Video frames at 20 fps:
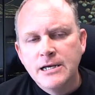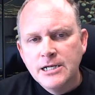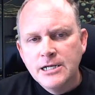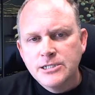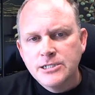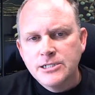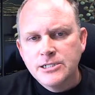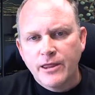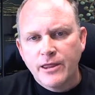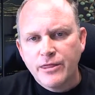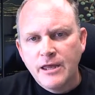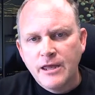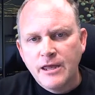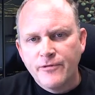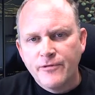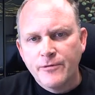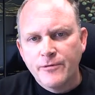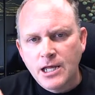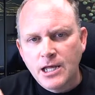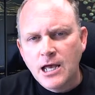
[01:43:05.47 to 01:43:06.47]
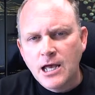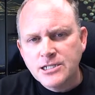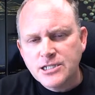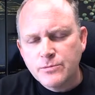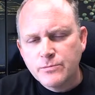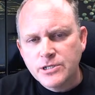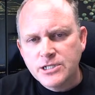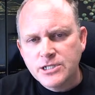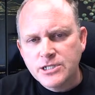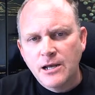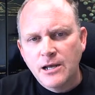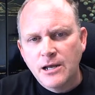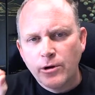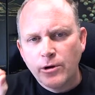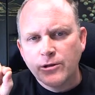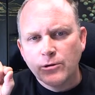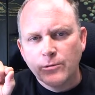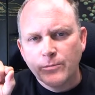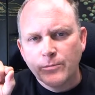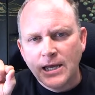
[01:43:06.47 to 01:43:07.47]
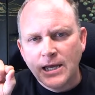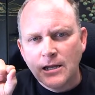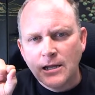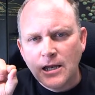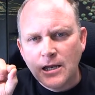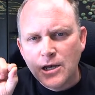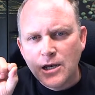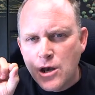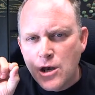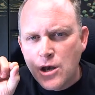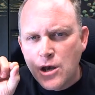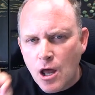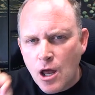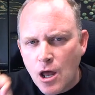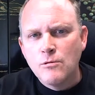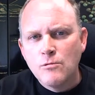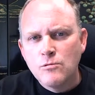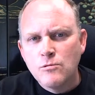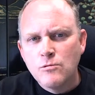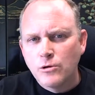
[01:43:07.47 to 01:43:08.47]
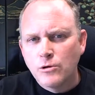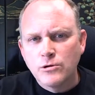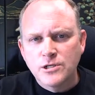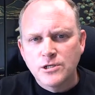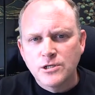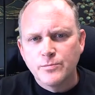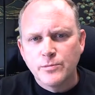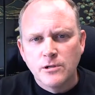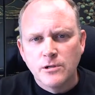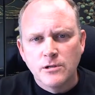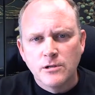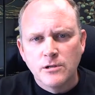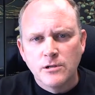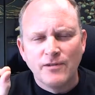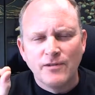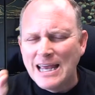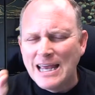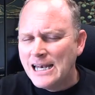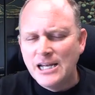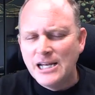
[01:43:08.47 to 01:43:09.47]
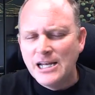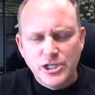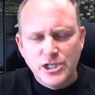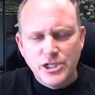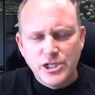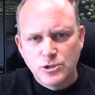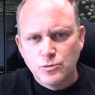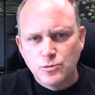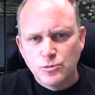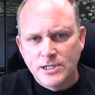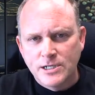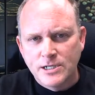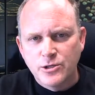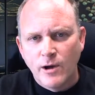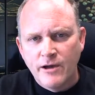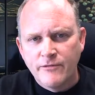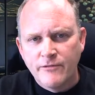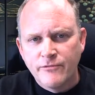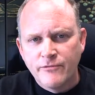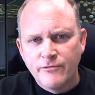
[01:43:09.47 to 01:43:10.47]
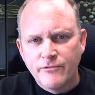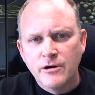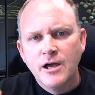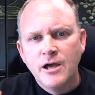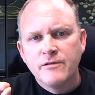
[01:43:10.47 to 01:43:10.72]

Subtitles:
So I think from the customer standpoint, there will be no noticeable, if any, change whatsoever.